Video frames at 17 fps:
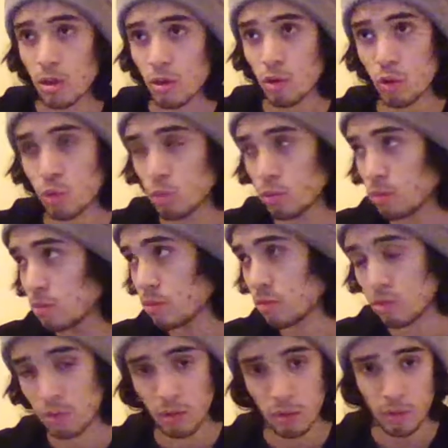go
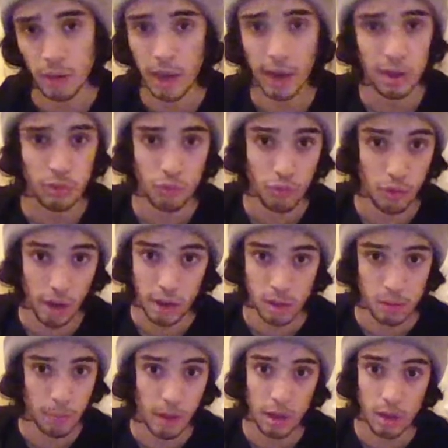
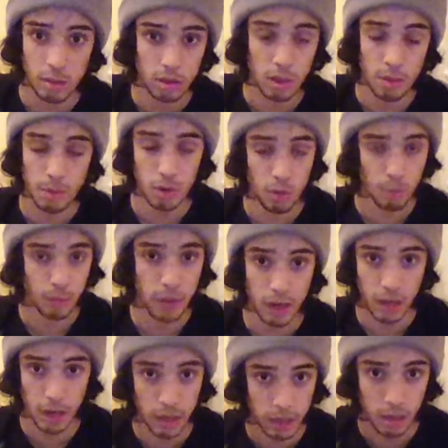exercise past the limit, go
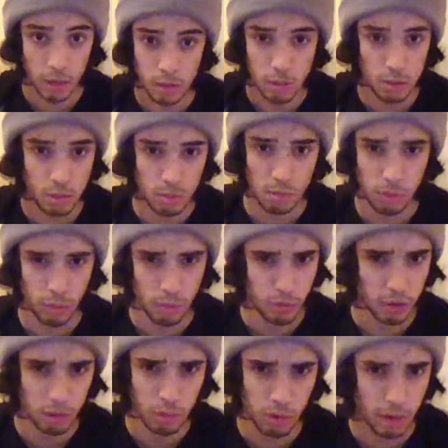
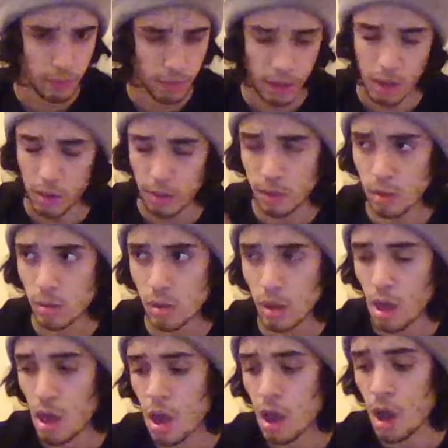P90X3, whatever the hell it is.
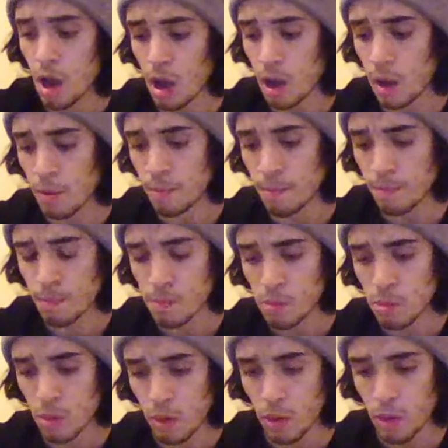
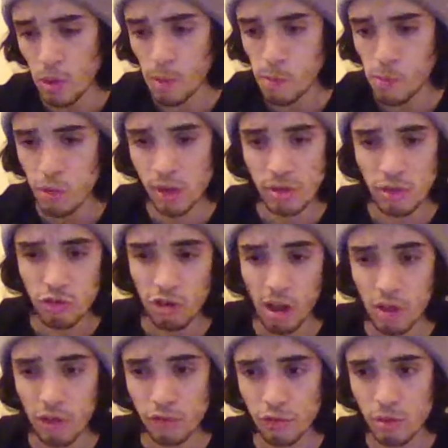Things,
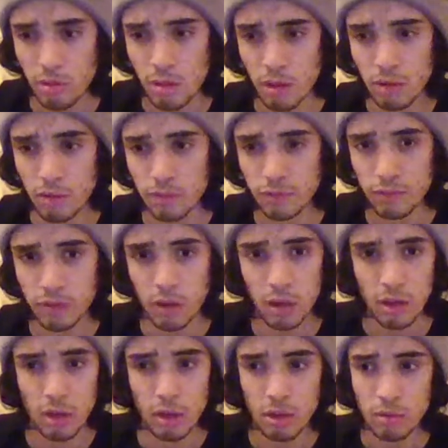challenge yourself.
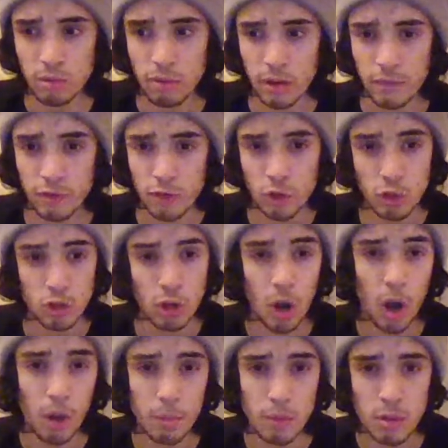Whatever your
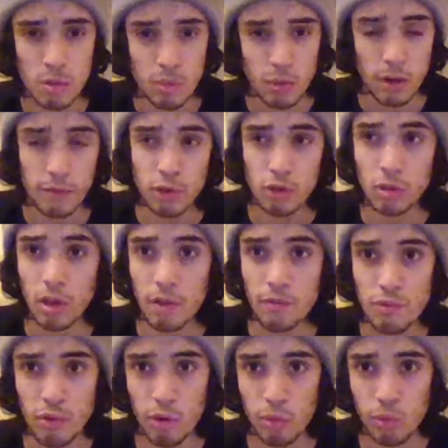hobbies, whatever your
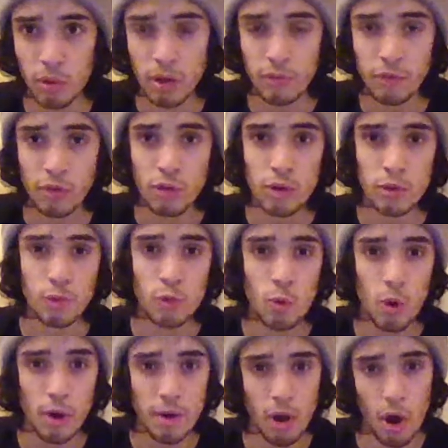loves are, whatever
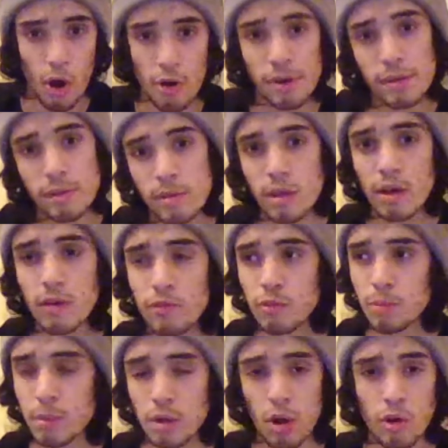you are an artist of.
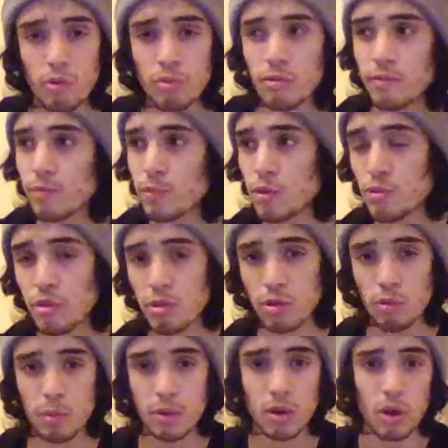You'd be an artist of music.
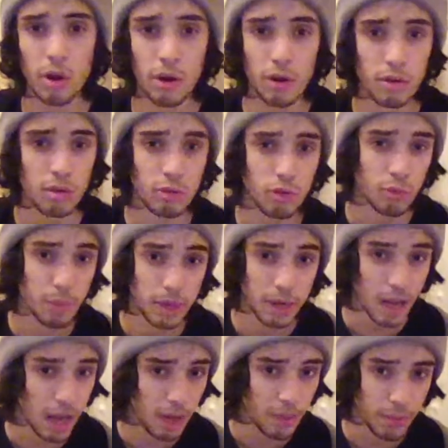You'd be
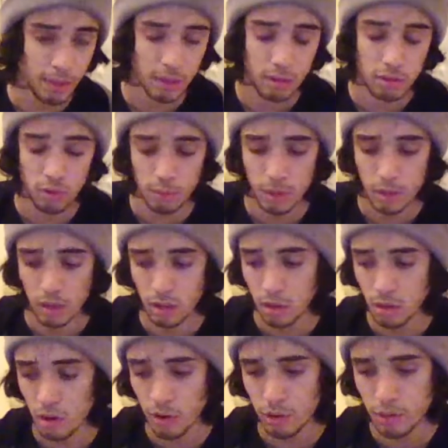an athlete. You'd be an
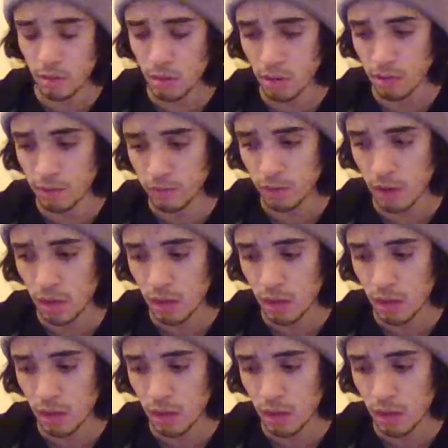artist of